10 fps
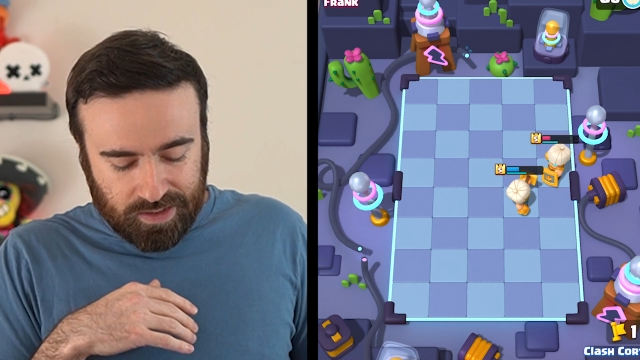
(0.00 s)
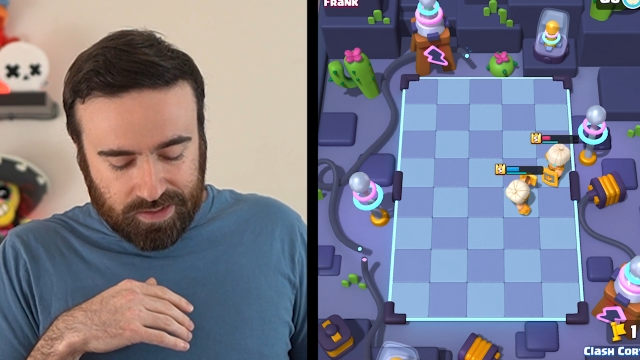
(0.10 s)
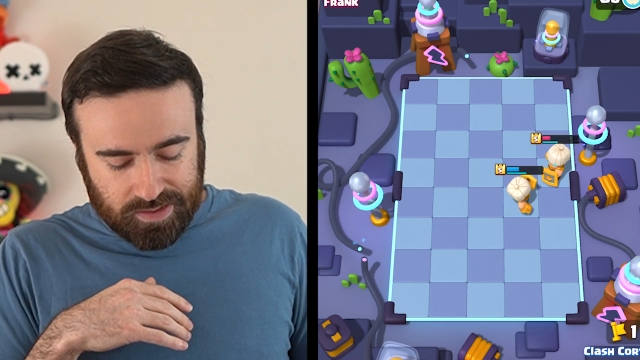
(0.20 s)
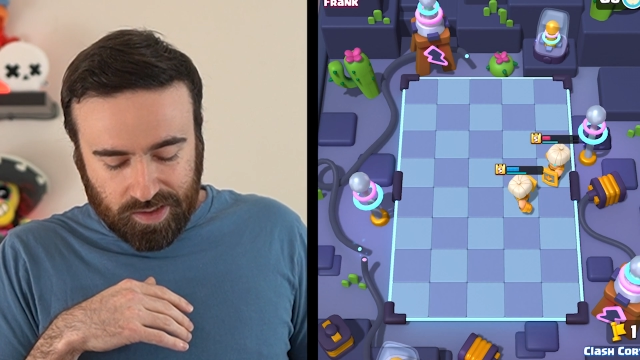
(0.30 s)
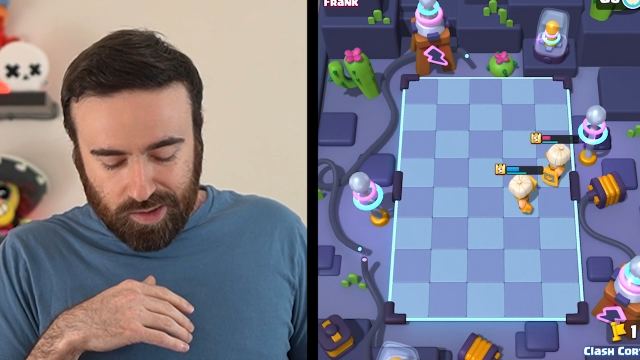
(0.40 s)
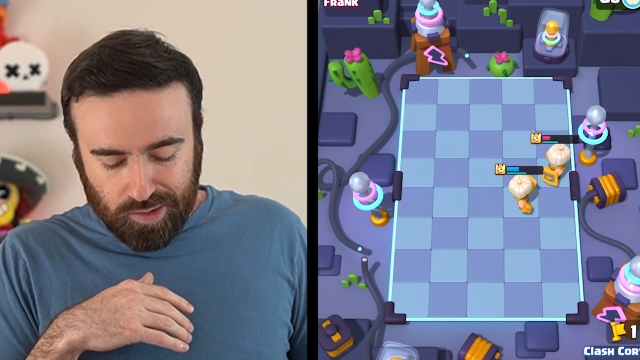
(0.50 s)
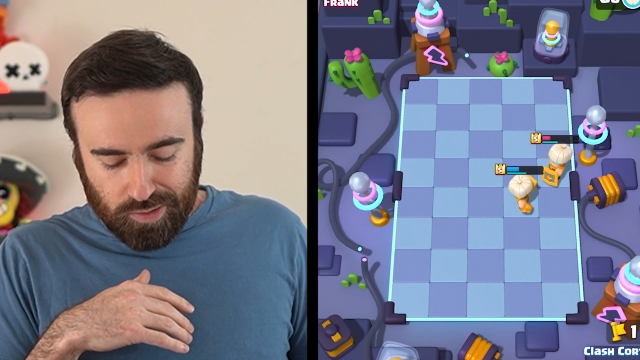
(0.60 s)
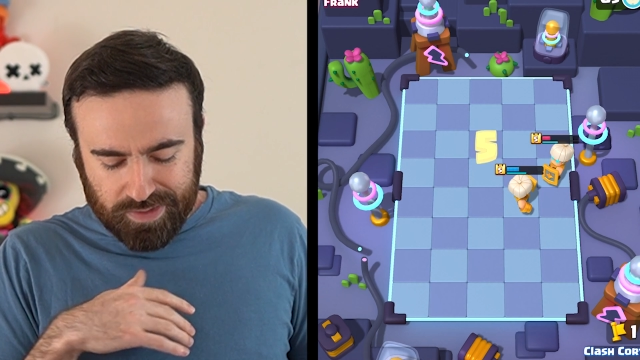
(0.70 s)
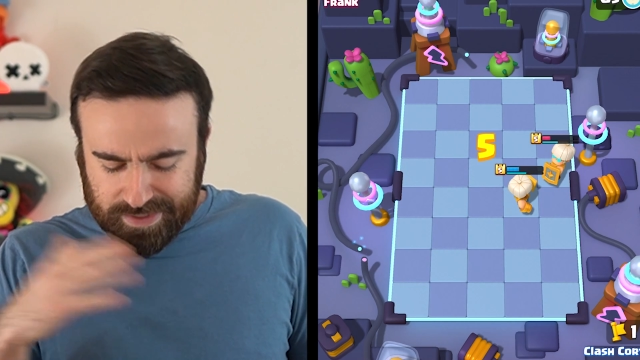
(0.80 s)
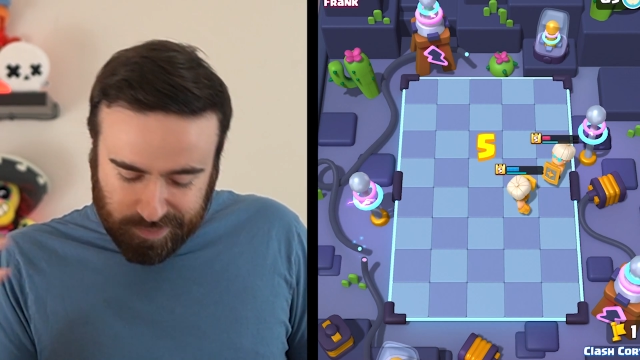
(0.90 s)
So
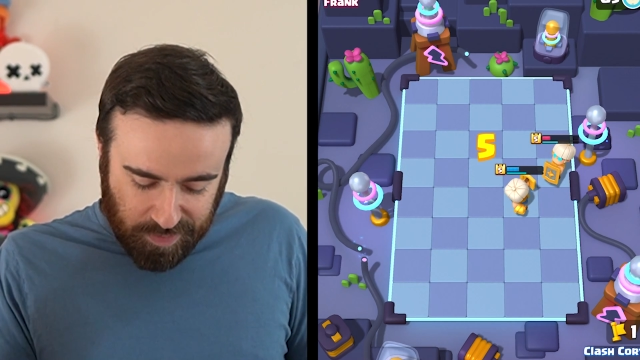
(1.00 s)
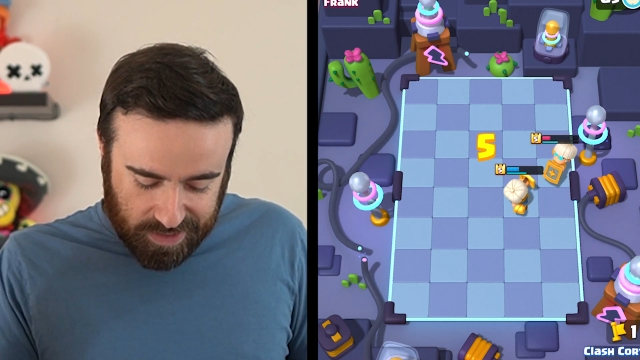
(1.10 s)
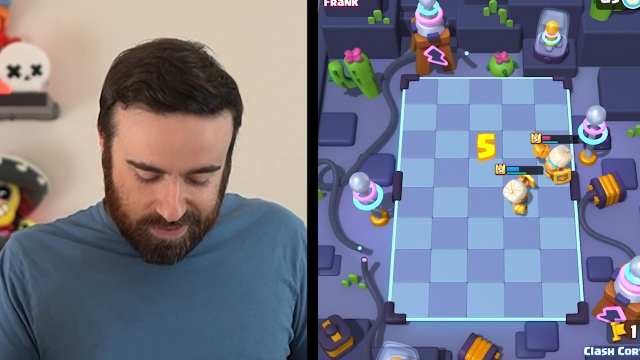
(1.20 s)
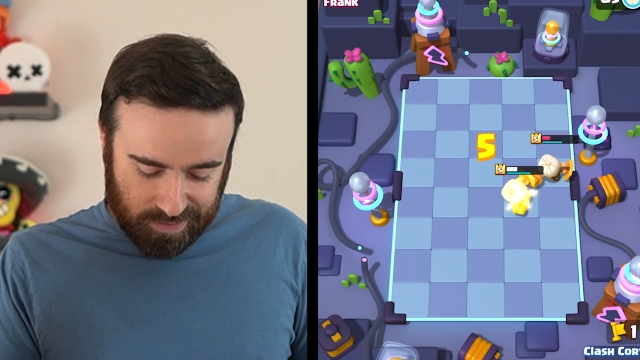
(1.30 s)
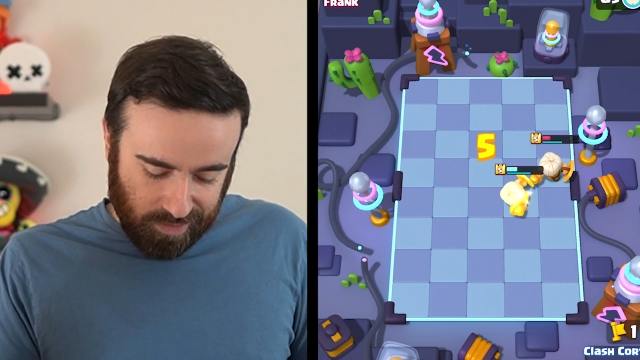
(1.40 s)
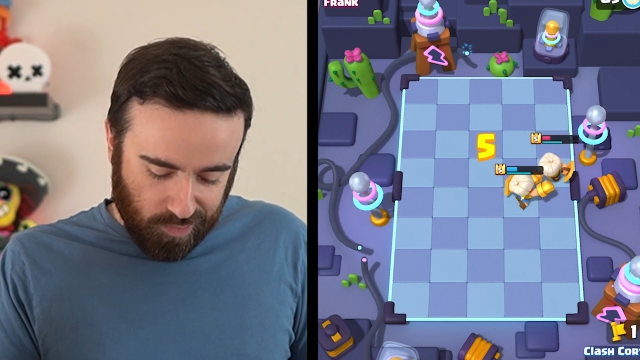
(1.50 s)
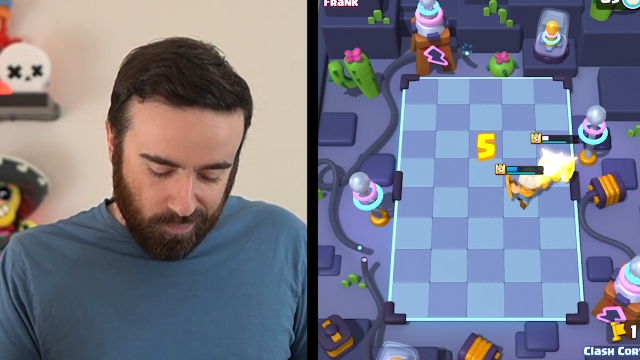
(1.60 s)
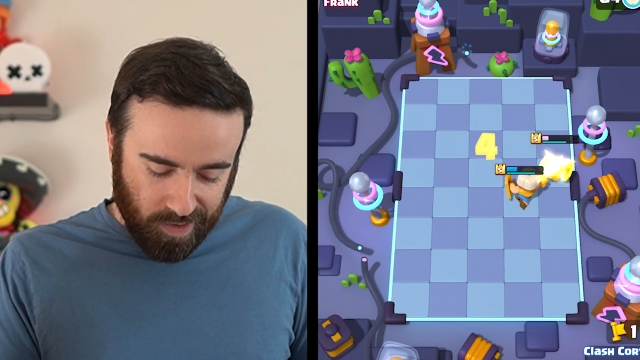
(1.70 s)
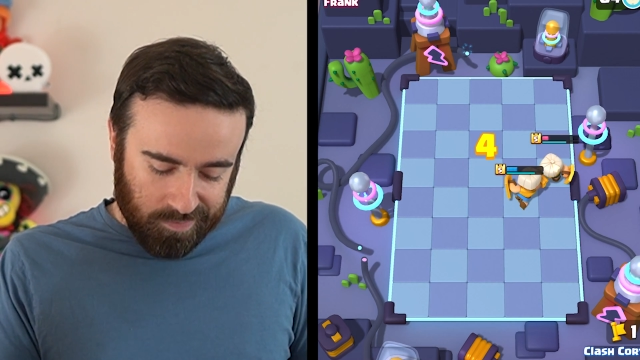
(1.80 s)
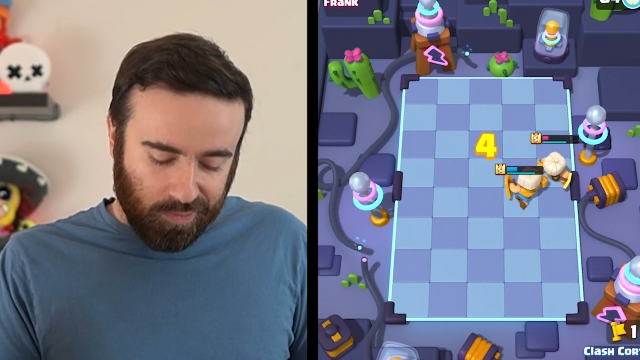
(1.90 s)
this will be a slow
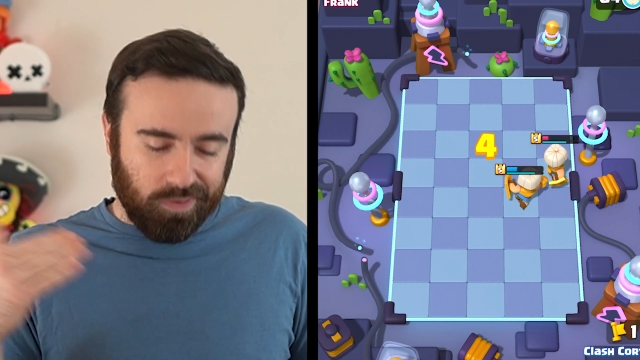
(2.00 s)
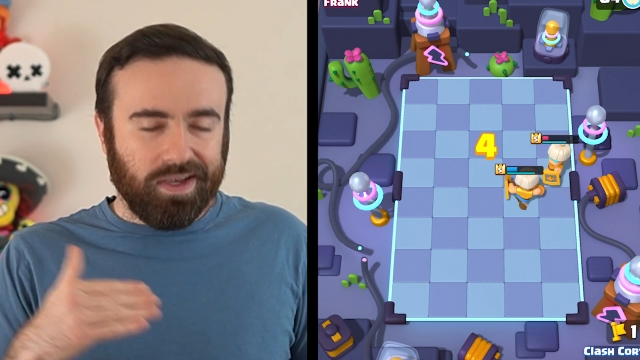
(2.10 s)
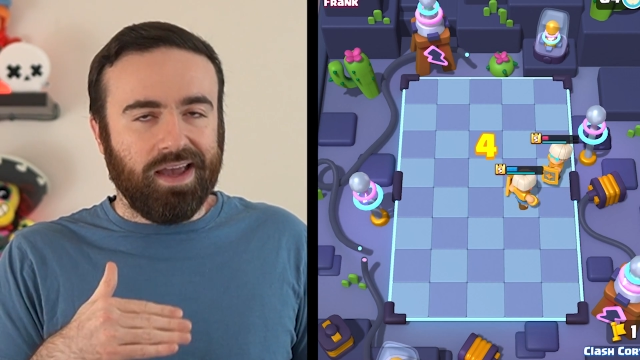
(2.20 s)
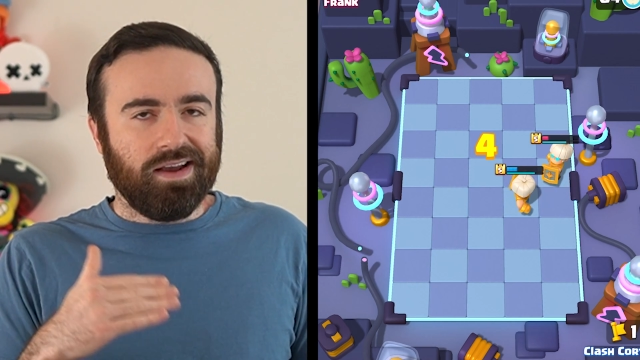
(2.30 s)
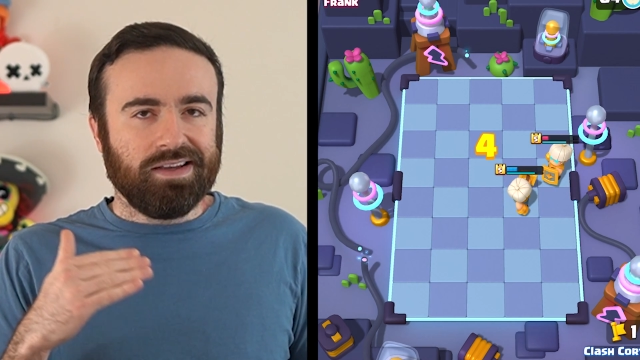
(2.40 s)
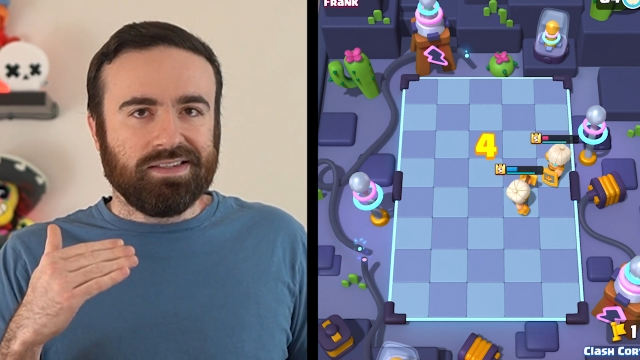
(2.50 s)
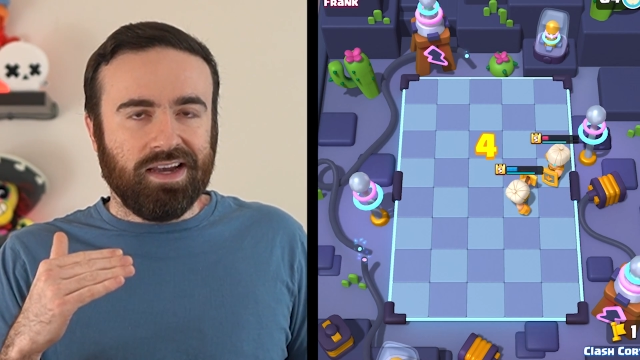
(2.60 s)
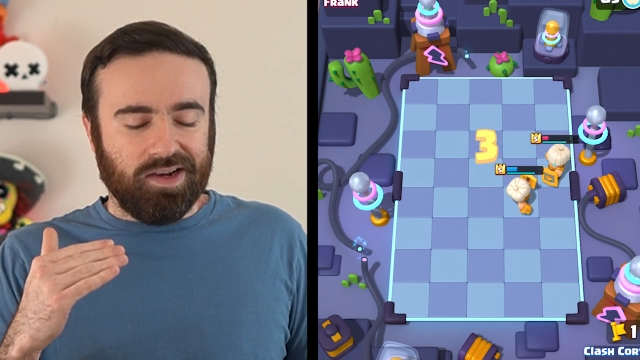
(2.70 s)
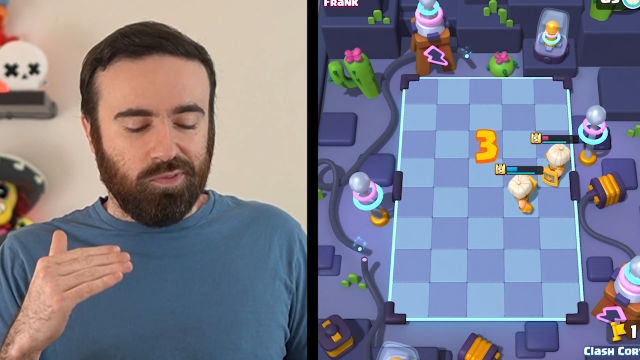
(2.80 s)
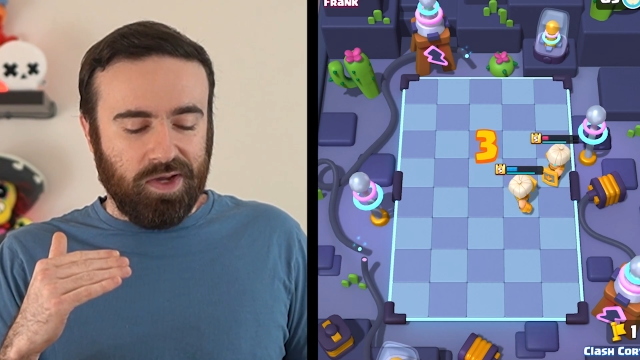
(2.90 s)
one, but we'll get a
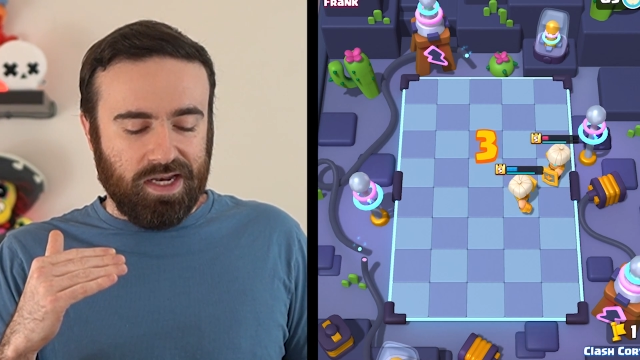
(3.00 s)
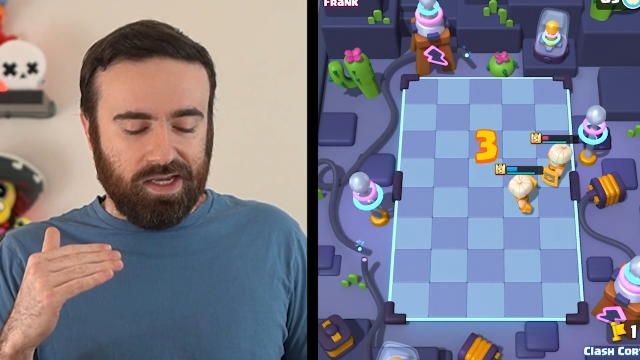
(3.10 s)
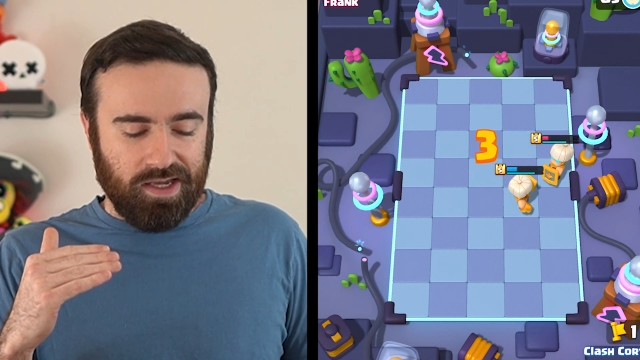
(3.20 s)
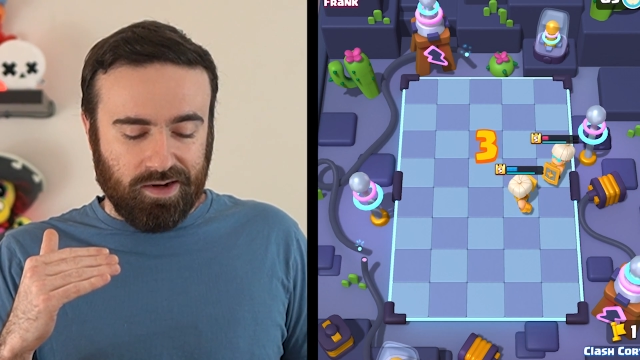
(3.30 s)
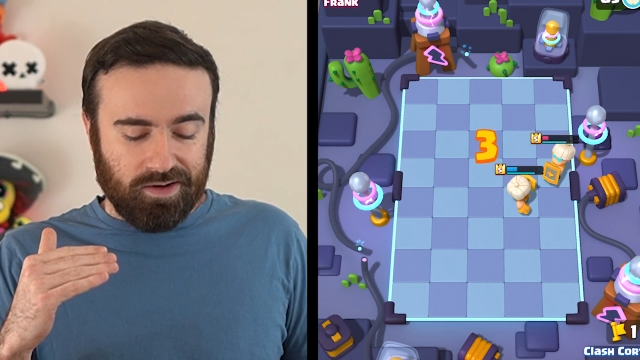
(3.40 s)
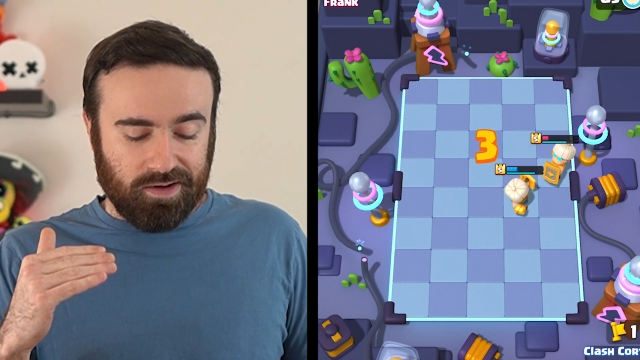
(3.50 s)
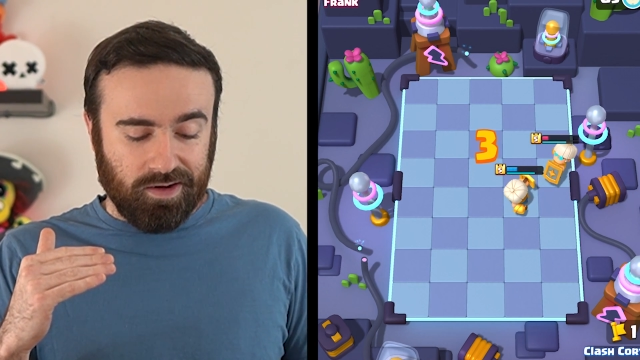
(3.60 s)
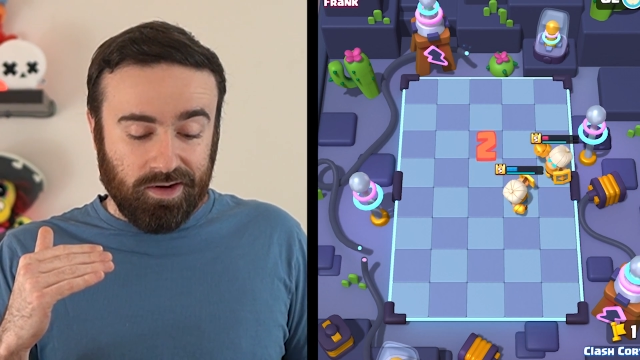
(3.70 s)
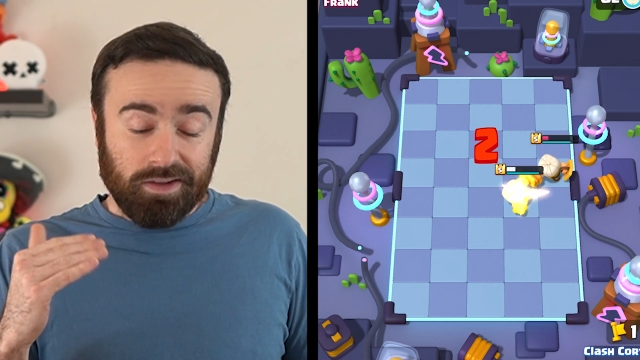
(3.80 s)
second win here.